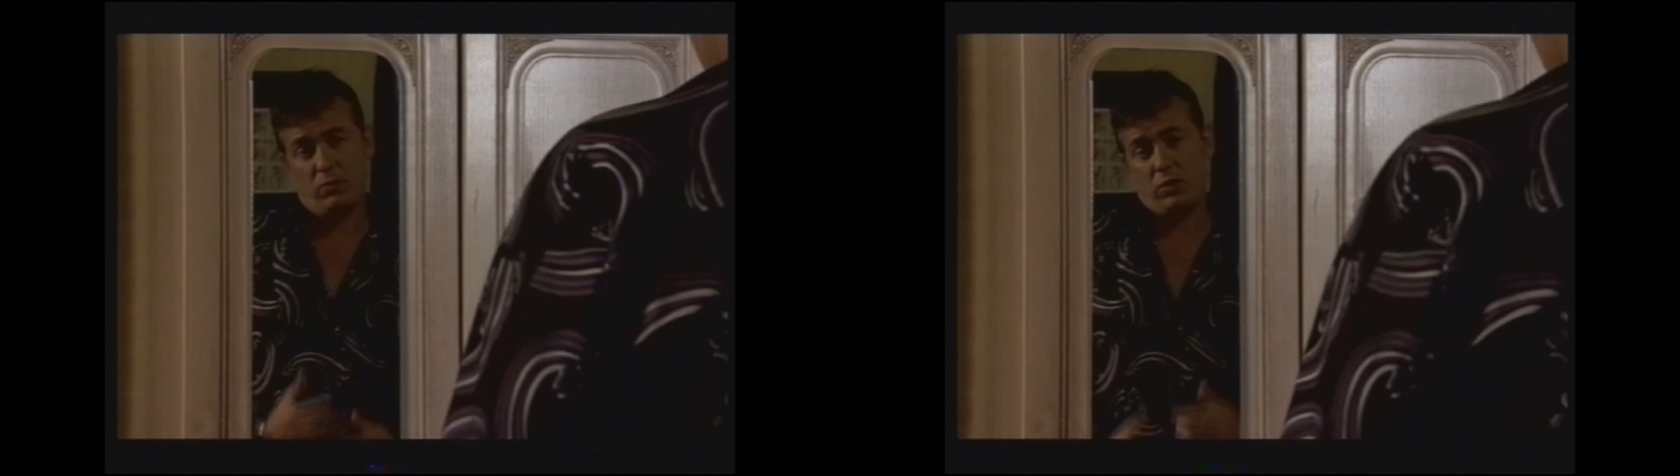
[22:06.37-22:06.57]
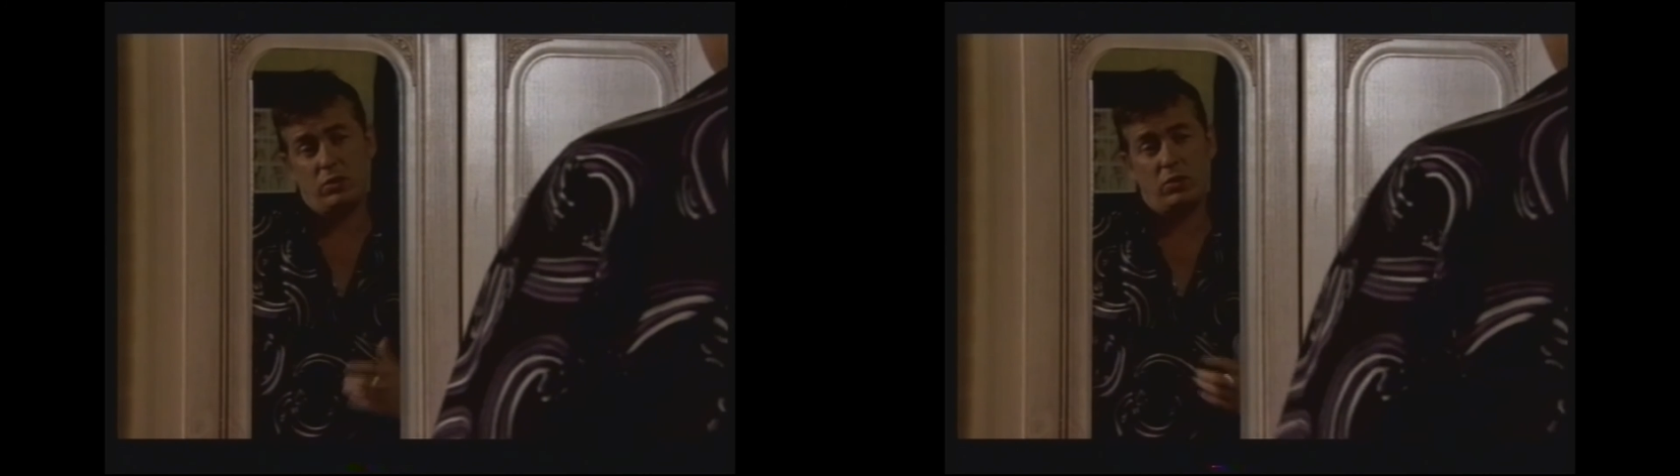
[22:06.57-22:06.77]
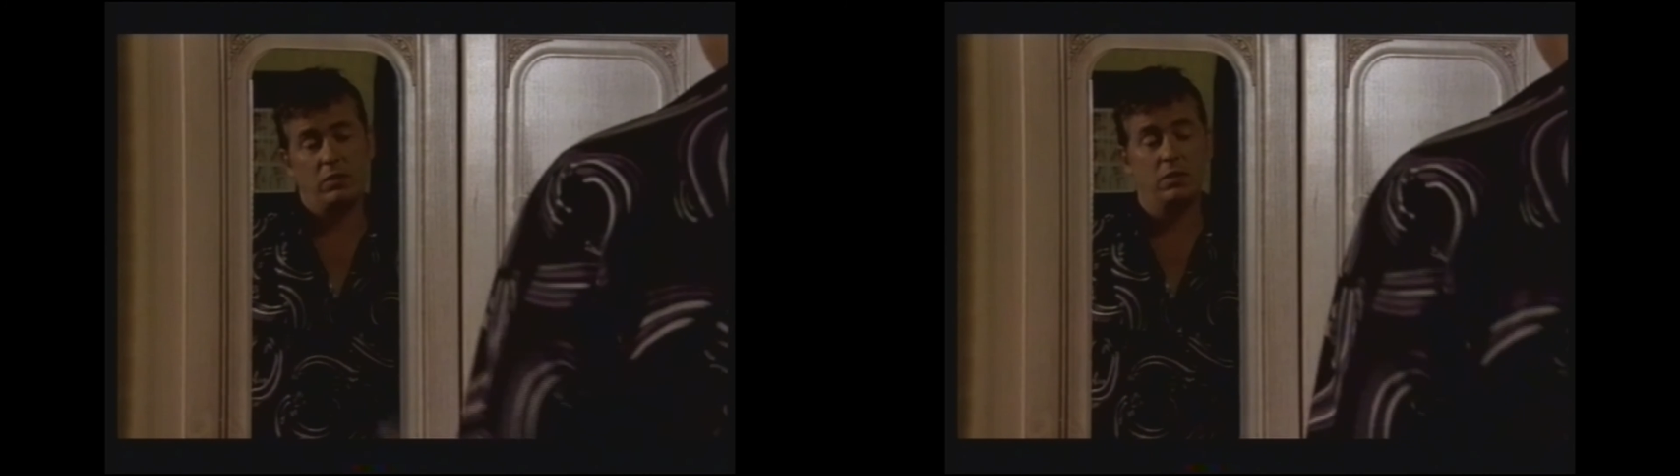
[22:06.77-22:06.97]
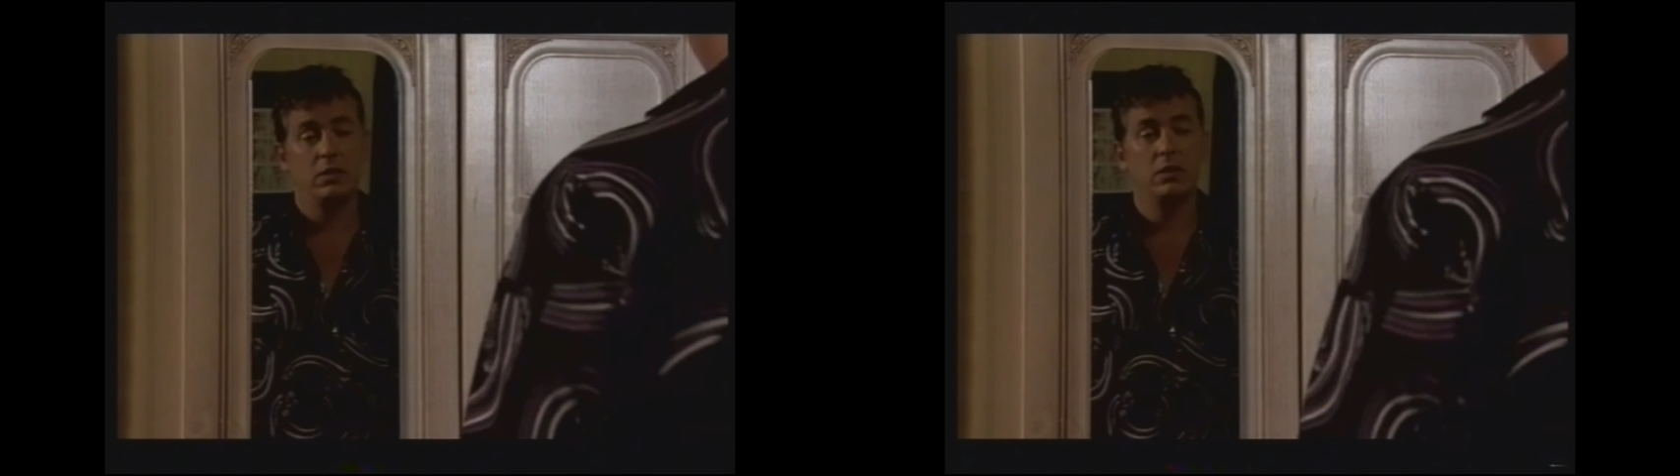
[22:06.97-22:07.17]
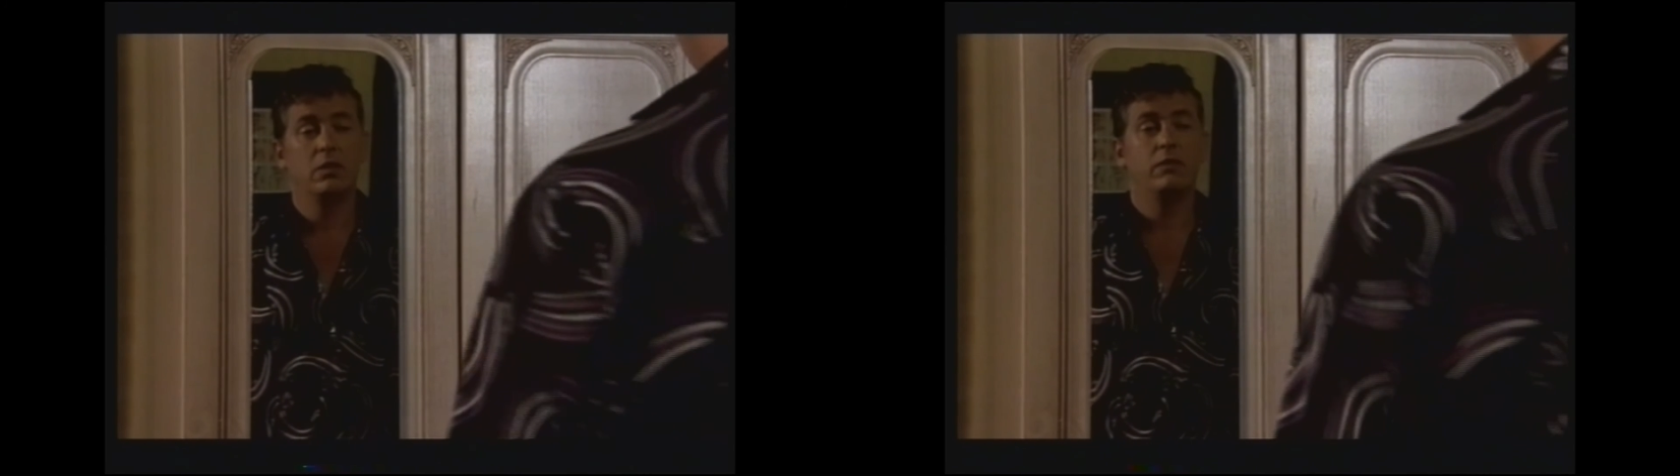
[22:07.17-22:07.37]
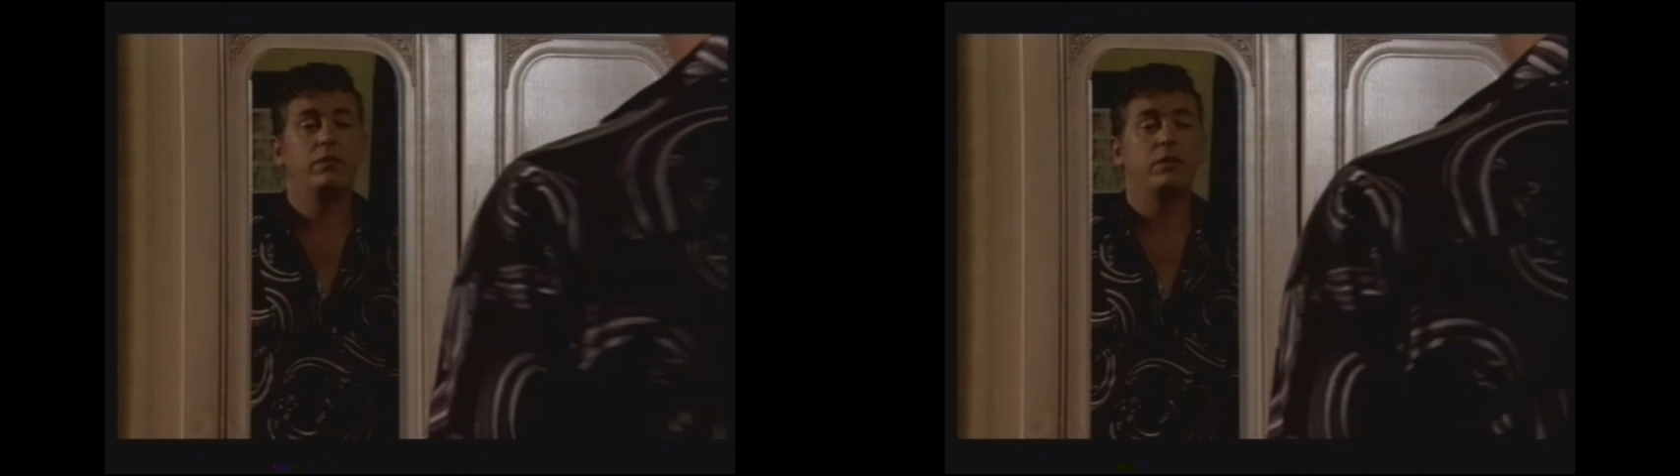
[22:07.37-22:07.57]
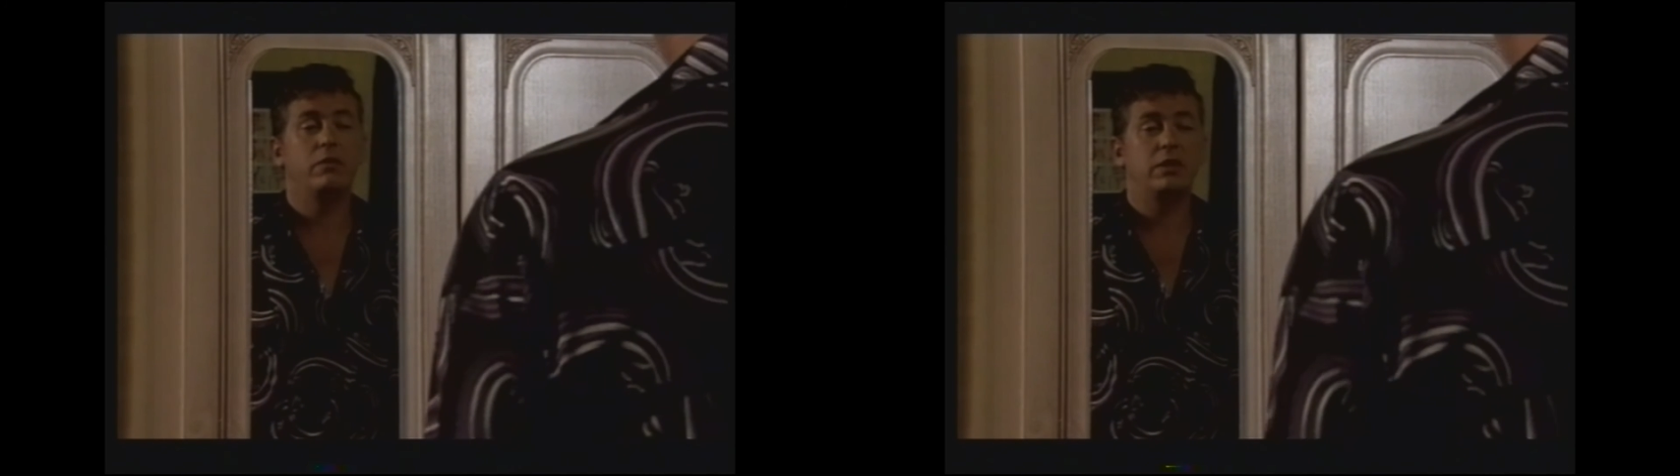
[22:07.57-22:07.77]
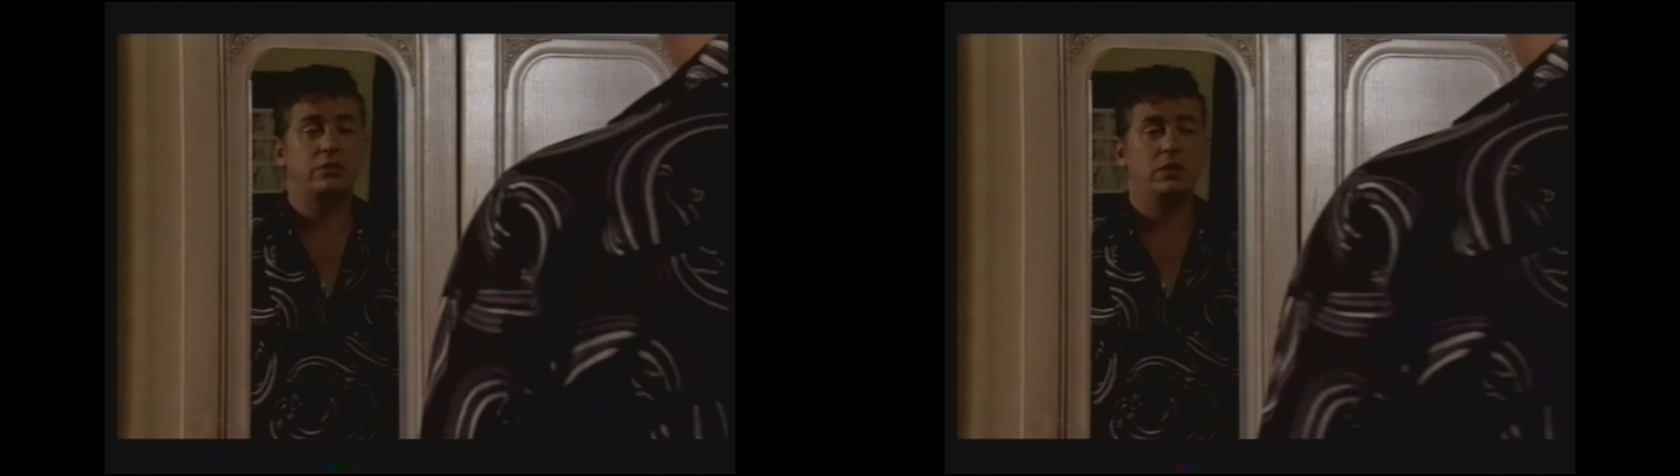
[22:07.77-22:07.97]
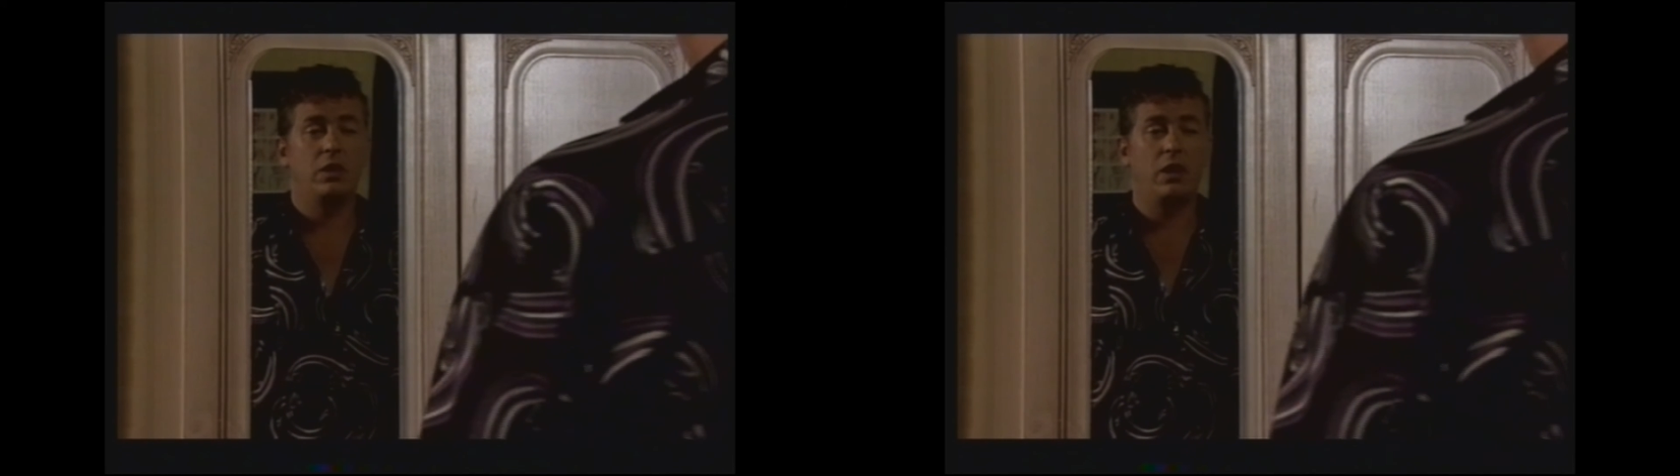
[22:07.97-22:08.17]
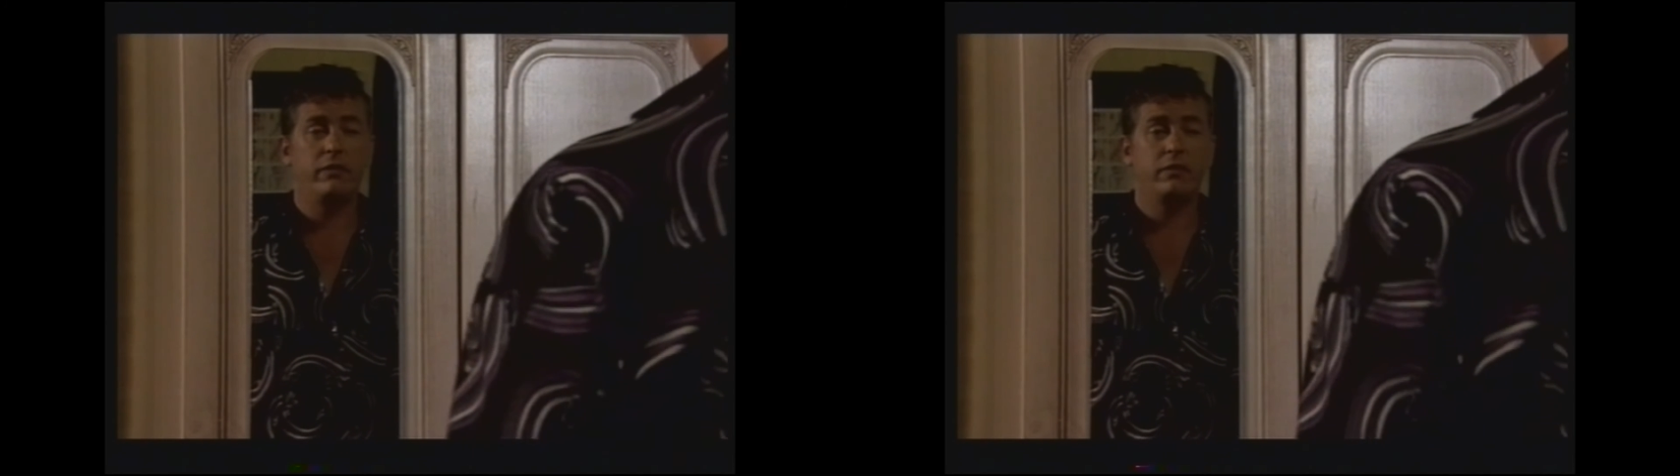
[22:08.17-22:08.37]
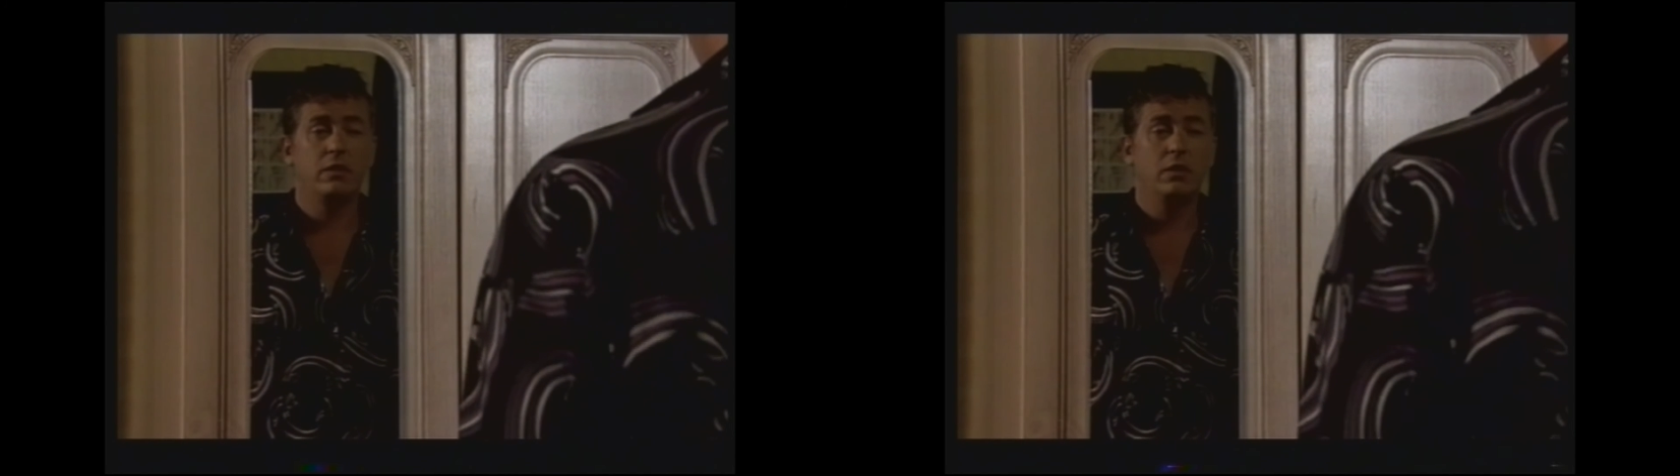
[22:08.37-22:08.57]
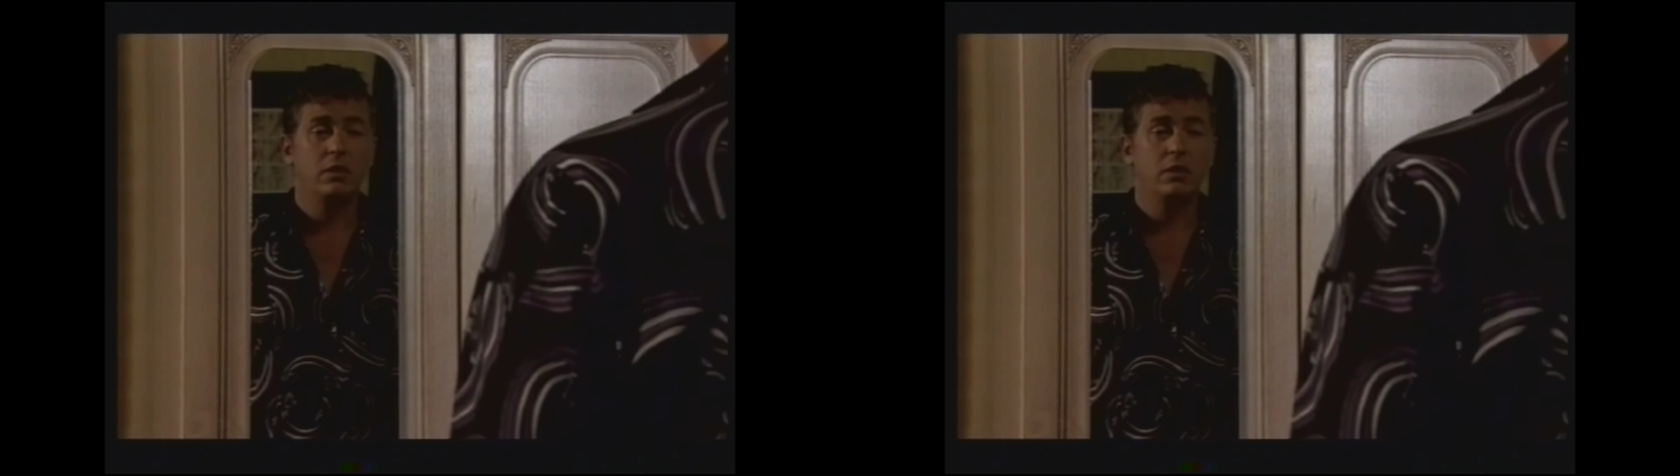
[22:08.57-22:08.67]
what are you doing for the rest of your life?